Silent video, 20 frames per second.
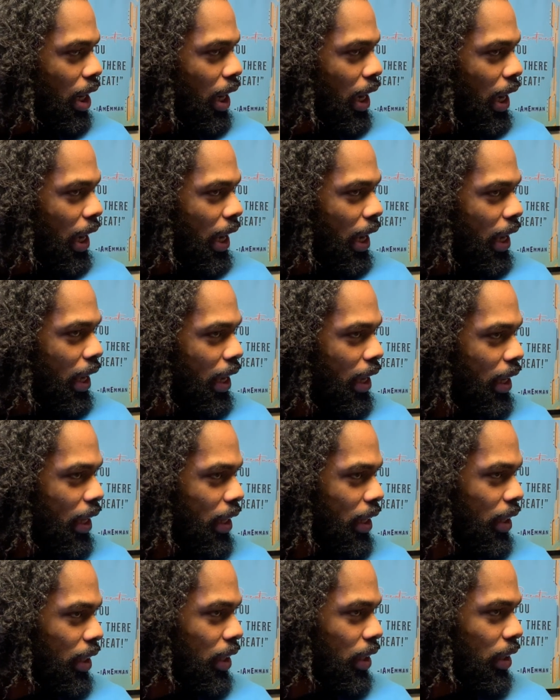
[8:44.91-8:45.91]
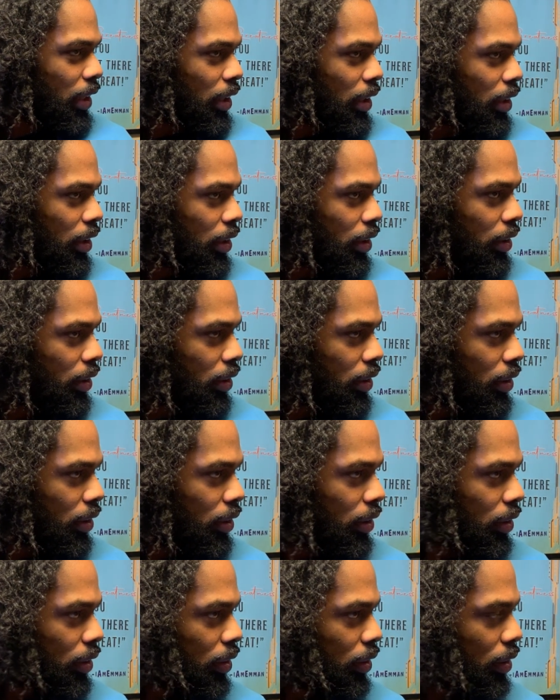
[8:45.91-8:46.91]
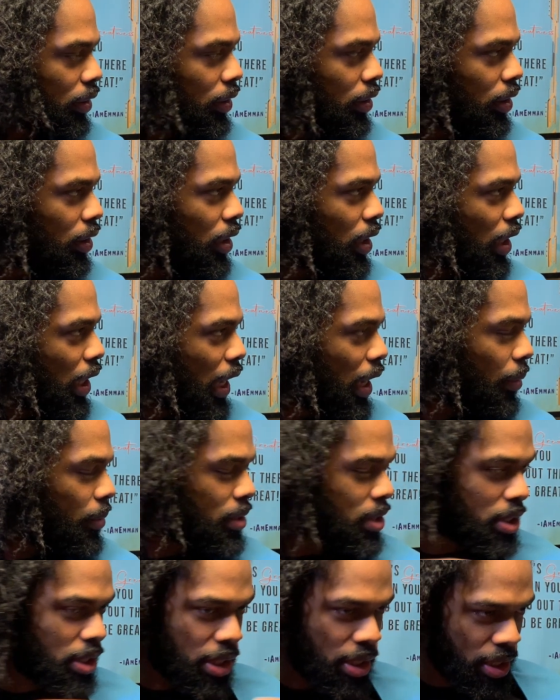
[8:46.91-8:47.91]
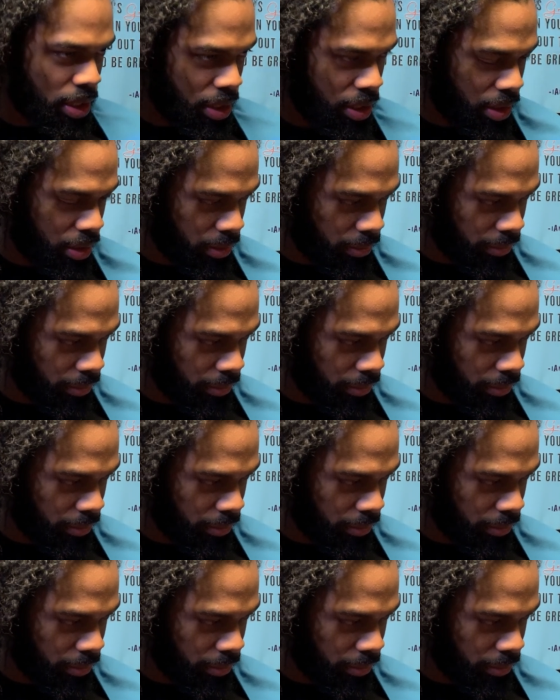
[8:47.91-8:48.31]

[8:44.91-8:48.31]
I would say,